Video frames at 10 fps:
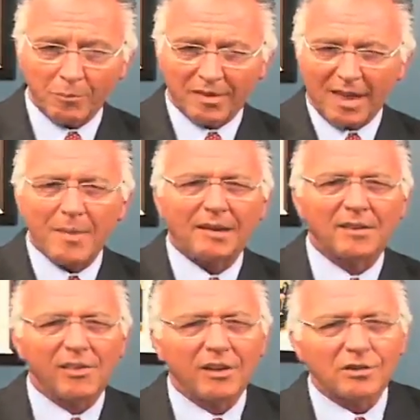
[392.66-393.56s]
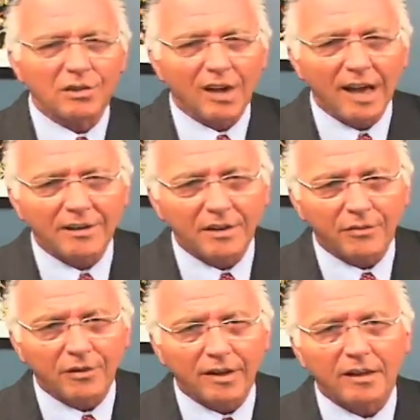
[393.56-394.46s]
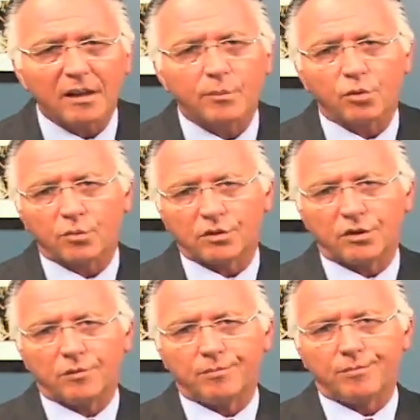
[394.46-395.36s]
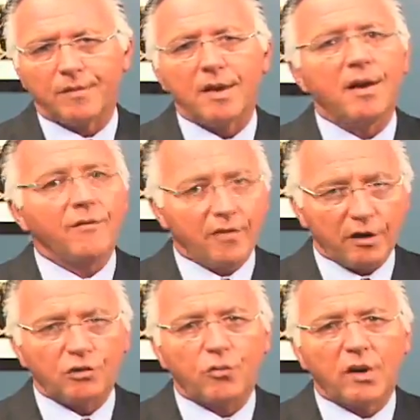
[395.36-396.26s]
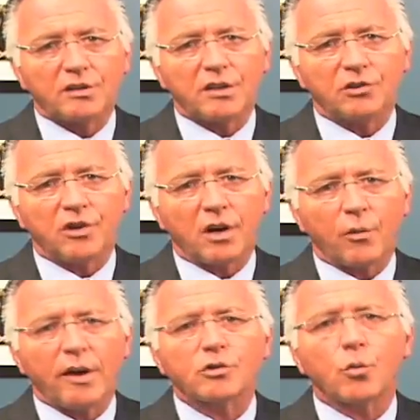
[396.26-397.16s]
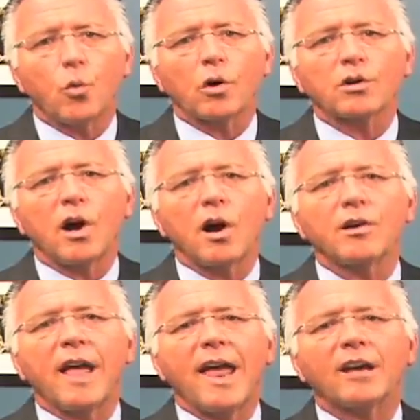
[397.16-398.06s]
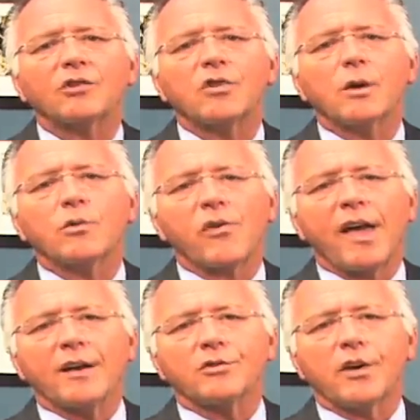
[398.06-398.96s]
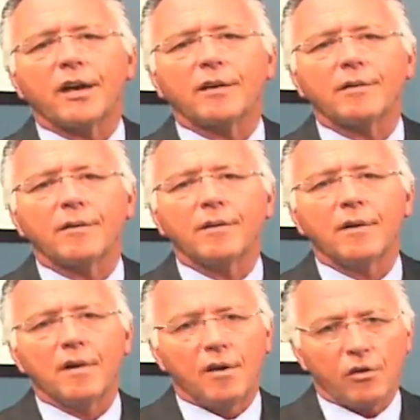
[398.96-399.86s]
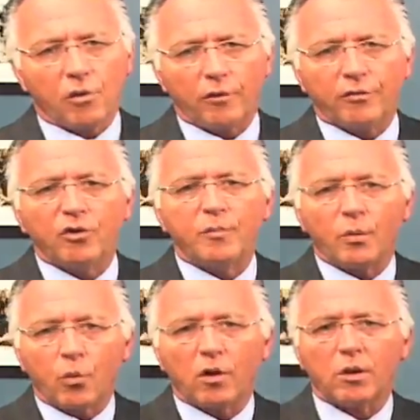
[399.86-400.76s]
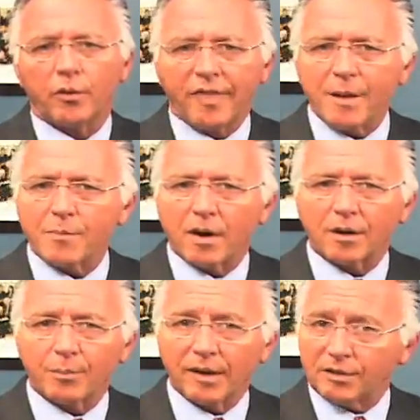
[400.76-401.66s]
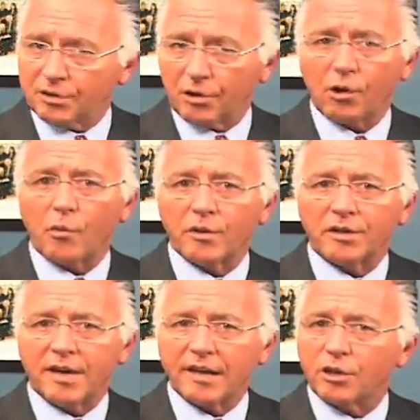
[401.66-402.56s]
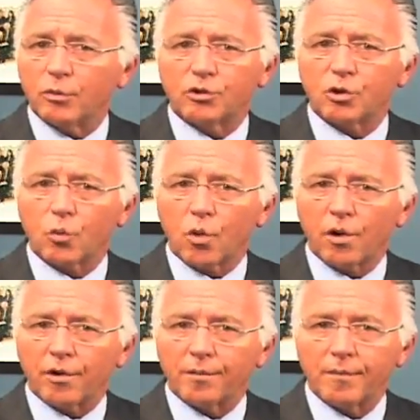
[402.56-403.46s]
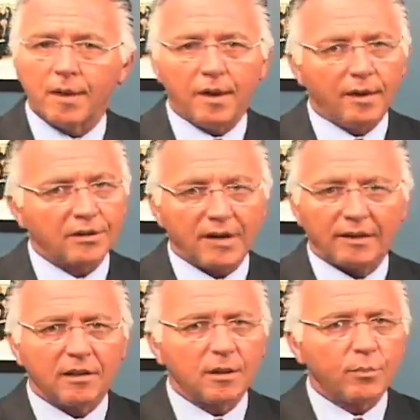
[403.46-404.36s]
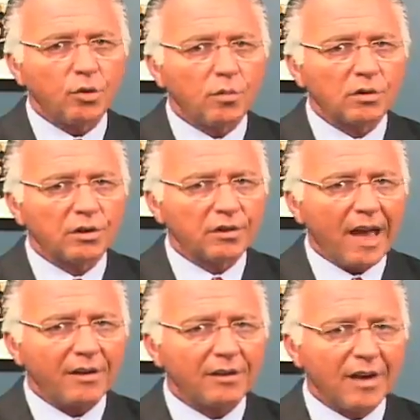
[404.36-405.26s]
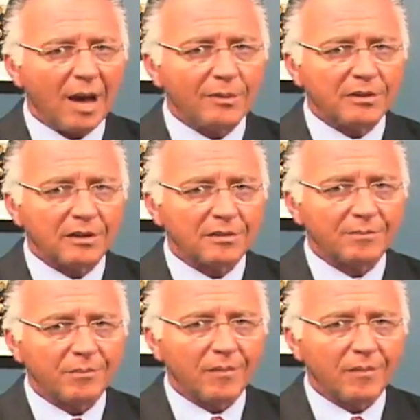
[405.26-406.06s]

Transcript: but they make decisions a lot differently than the boomers do. Very trusting generation, worked hard and a handshake was a handshake. So if you've been working with that marketplace, they're going to take you at your word. It's not that the boomers are doubting Thomases,